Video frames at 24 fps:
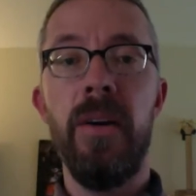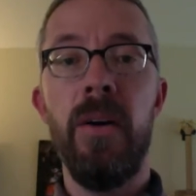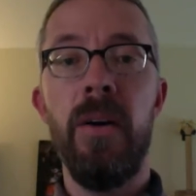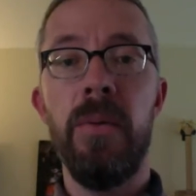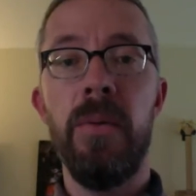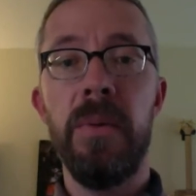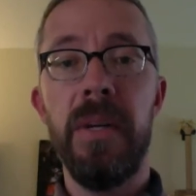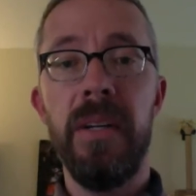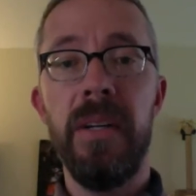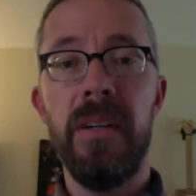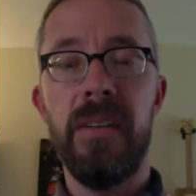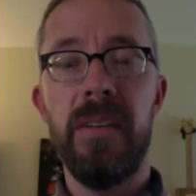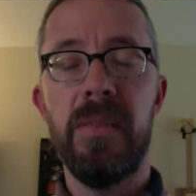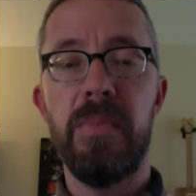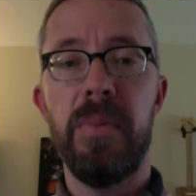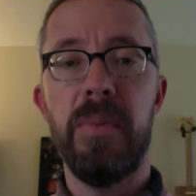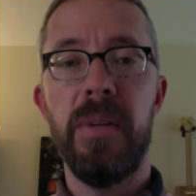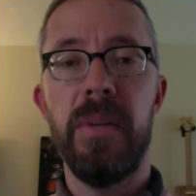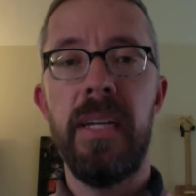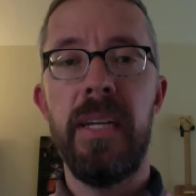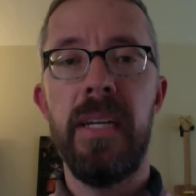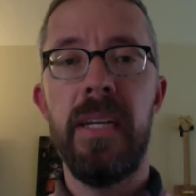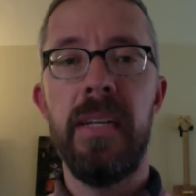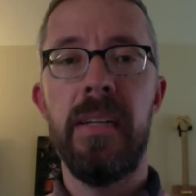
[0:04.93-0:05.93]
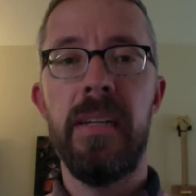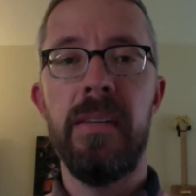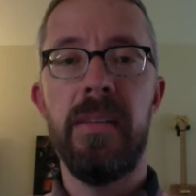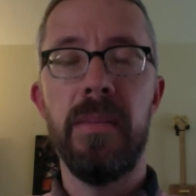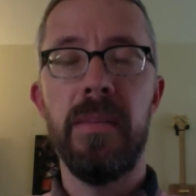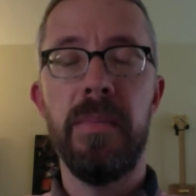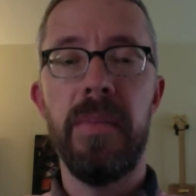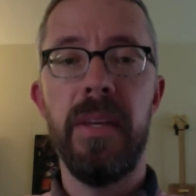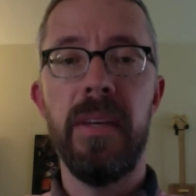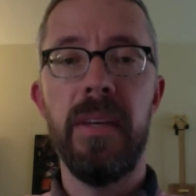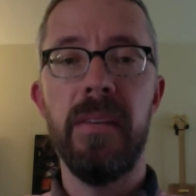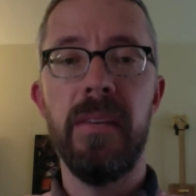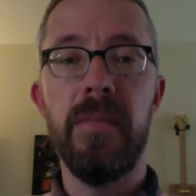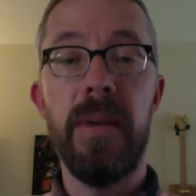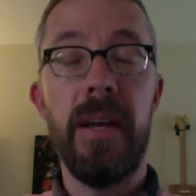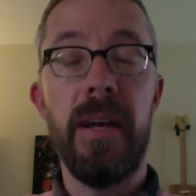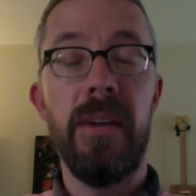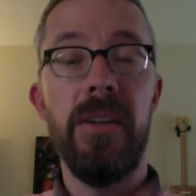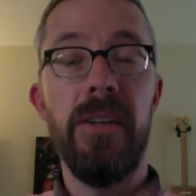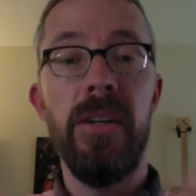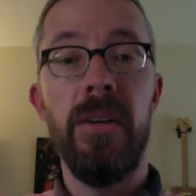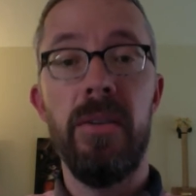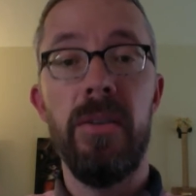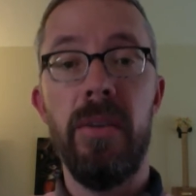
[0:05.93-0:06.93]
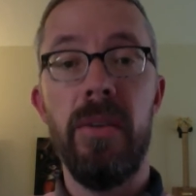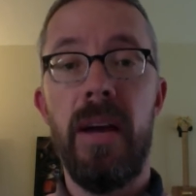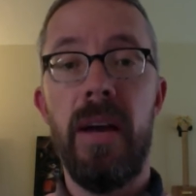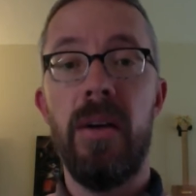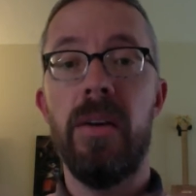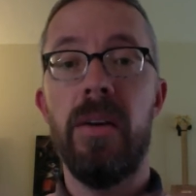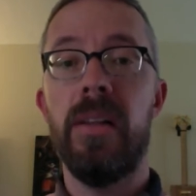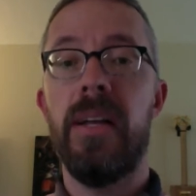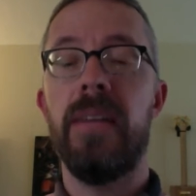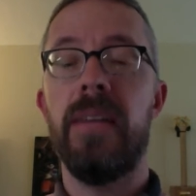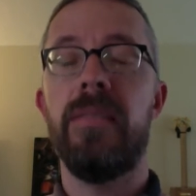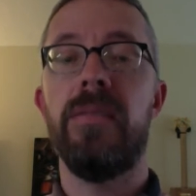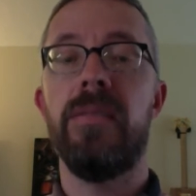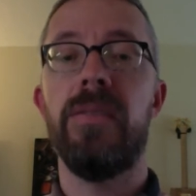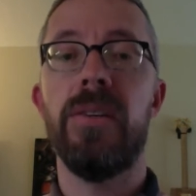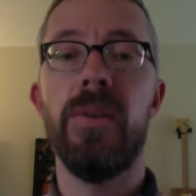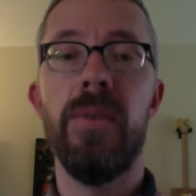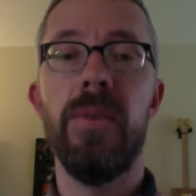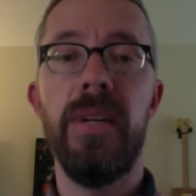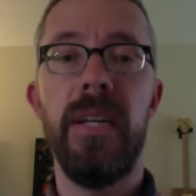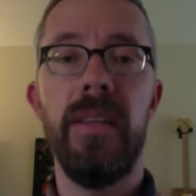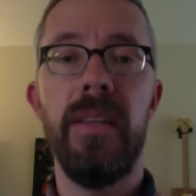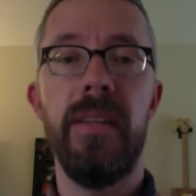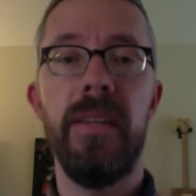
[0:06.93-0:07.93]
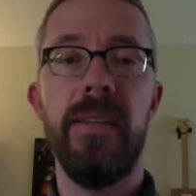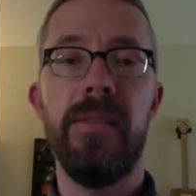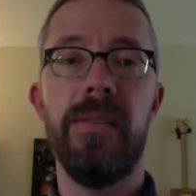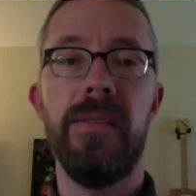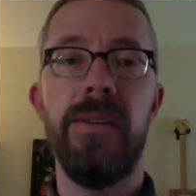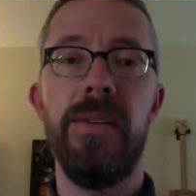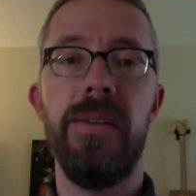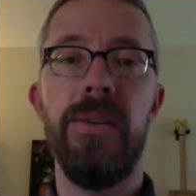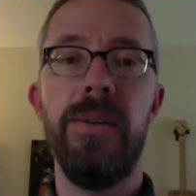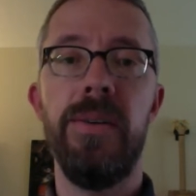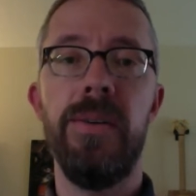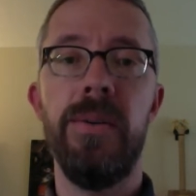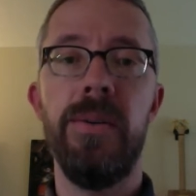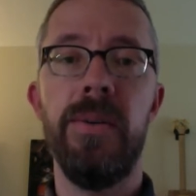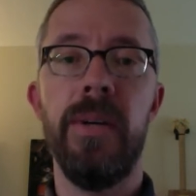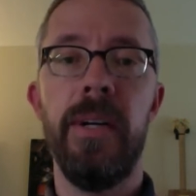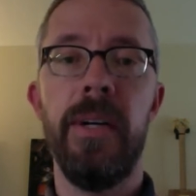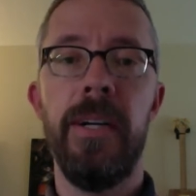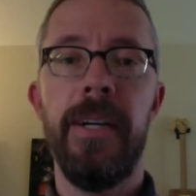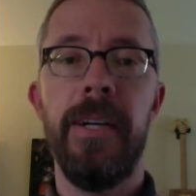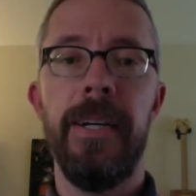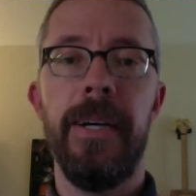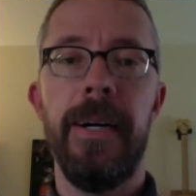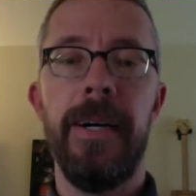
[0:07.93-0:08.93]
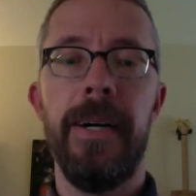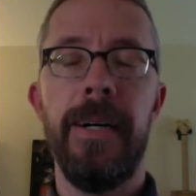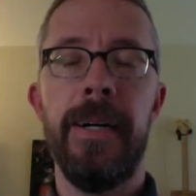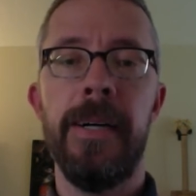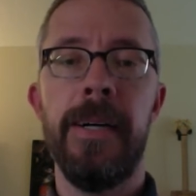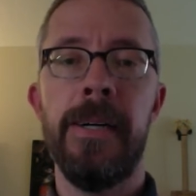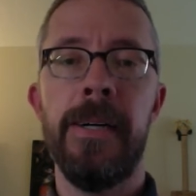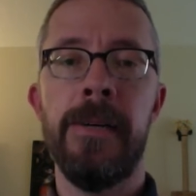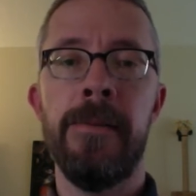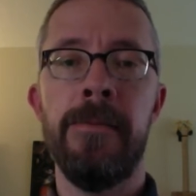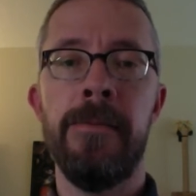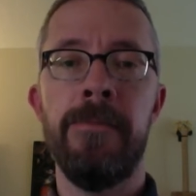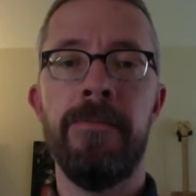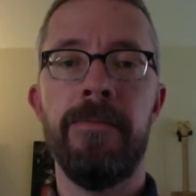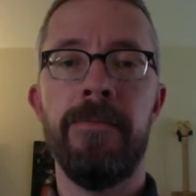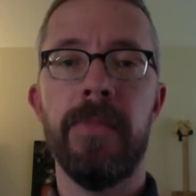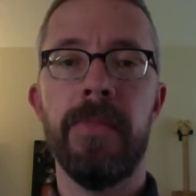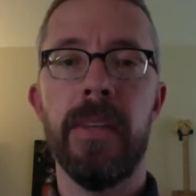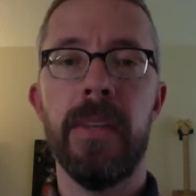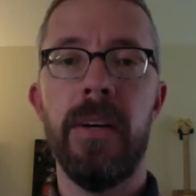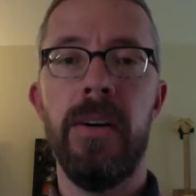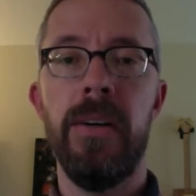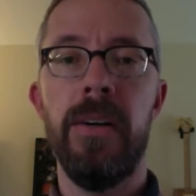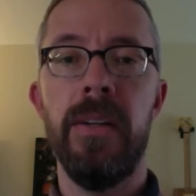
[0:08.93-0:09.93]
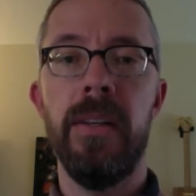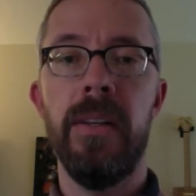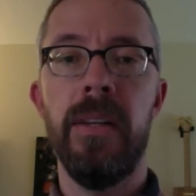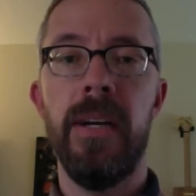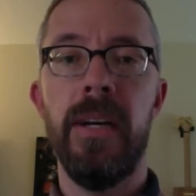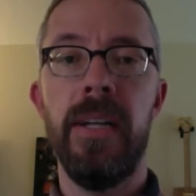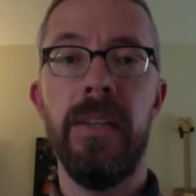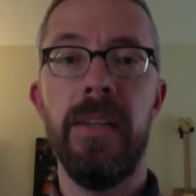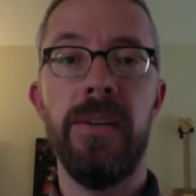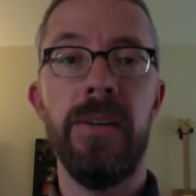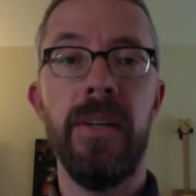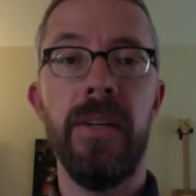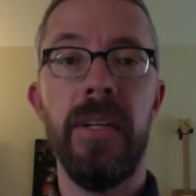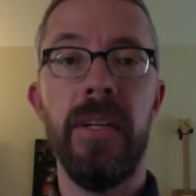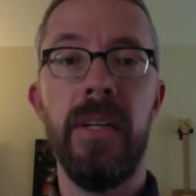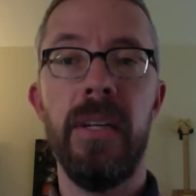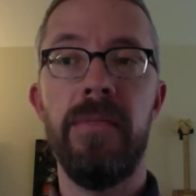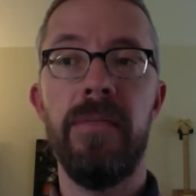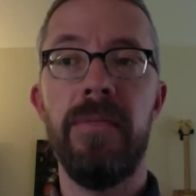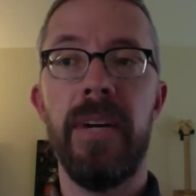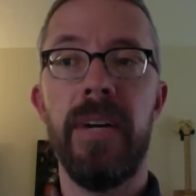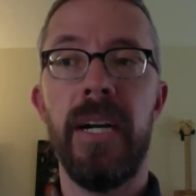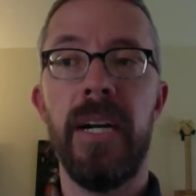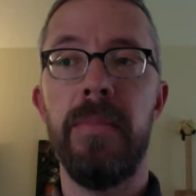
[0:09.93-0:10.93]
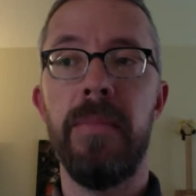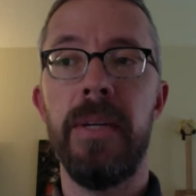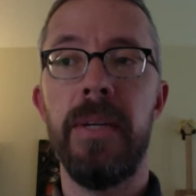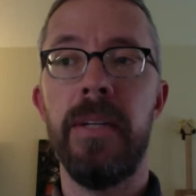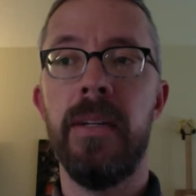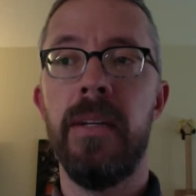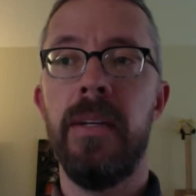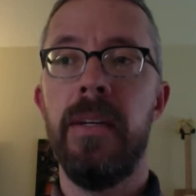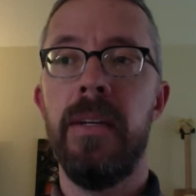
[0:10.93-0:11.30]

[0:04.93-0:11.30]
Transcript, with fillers: I want to explain some things about, you know, how class is going in this new uh, um, online learning environment.